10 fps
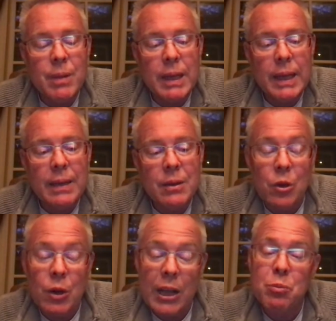And there
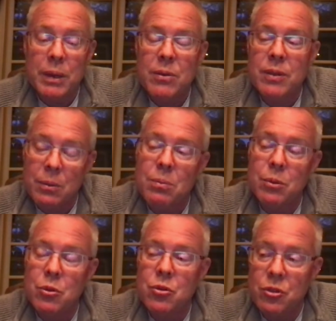are aspects that
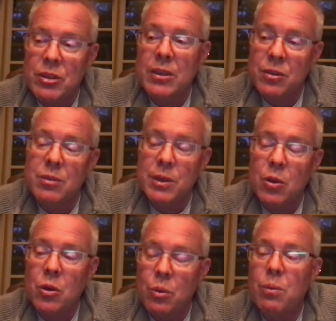would suggest that we
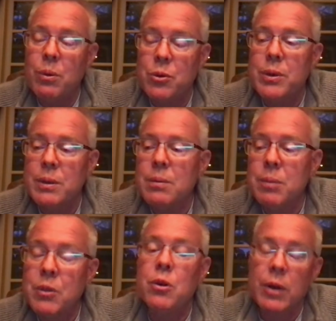don't know what we're doing,
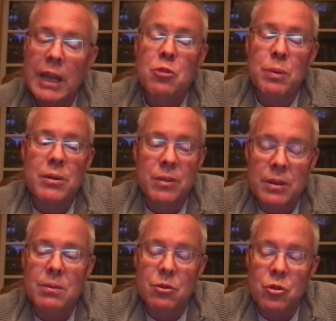but there are aspects
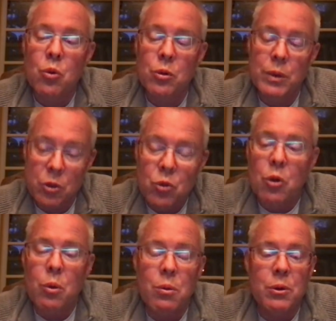that show that we do know
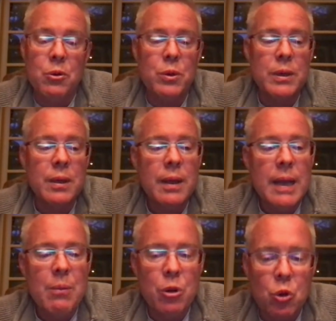what we're doing
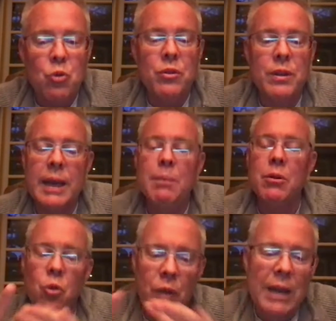and we're closing the gap.
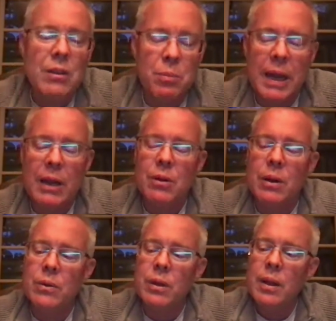So that's the
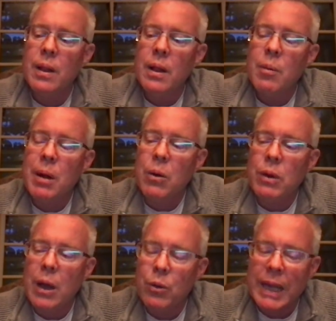background
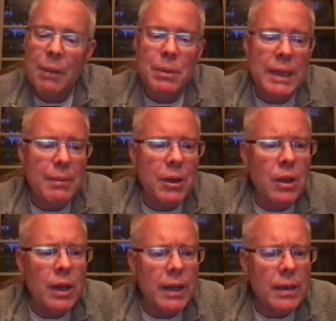about how Gab became a
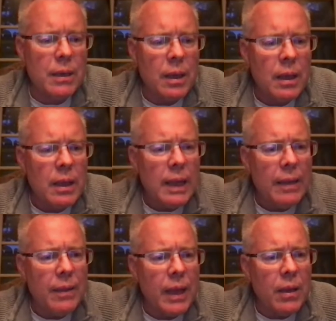client.
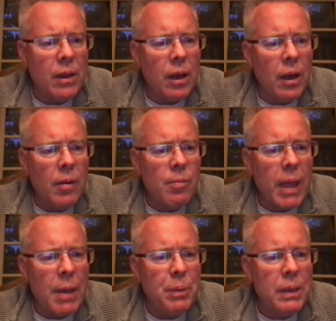And then
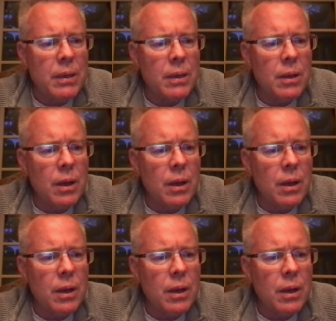Epik,